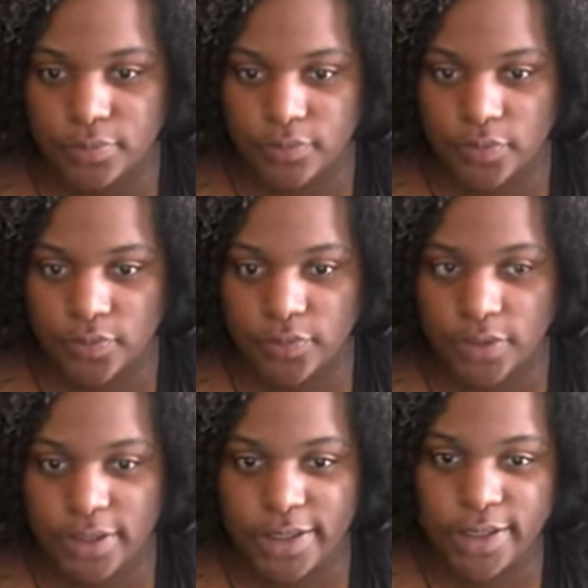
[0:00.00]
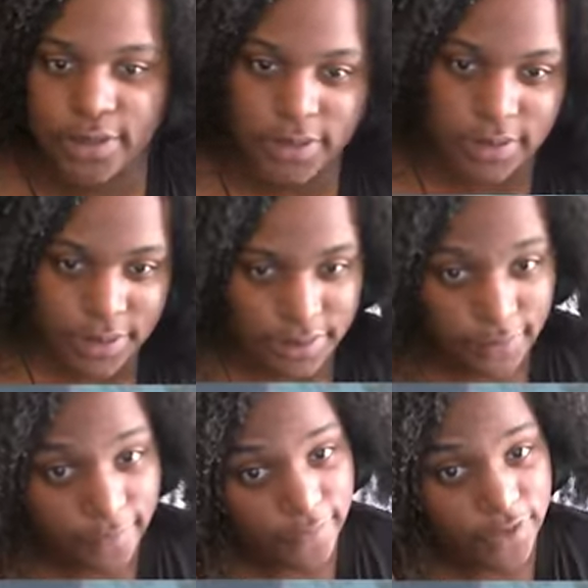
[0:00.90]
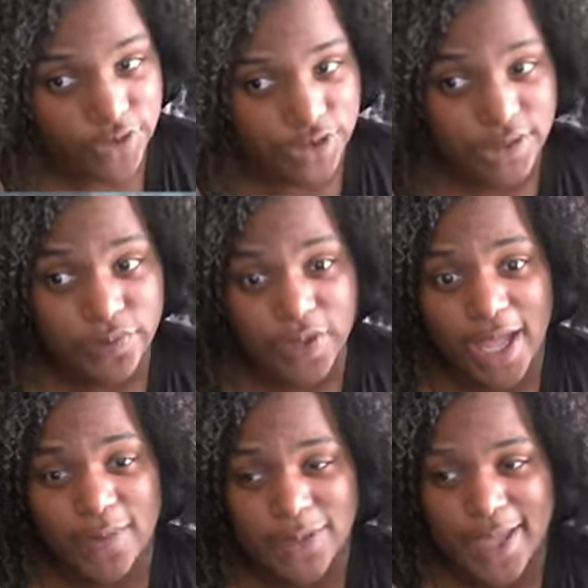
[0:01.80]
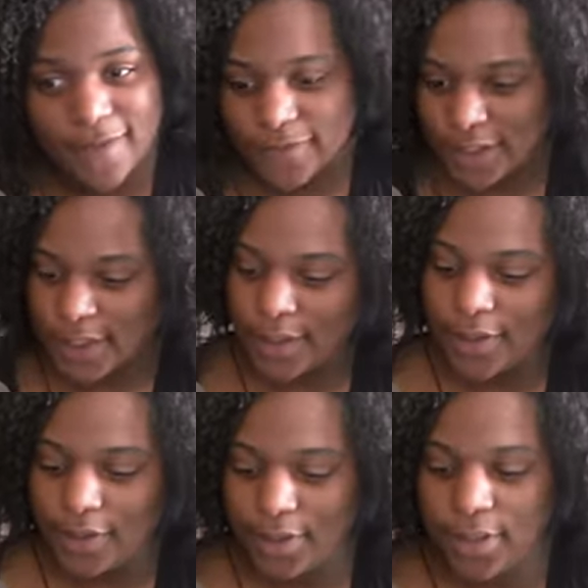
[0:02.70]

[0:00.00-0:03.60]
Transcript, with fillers: All right. This is a vicious little guy we have here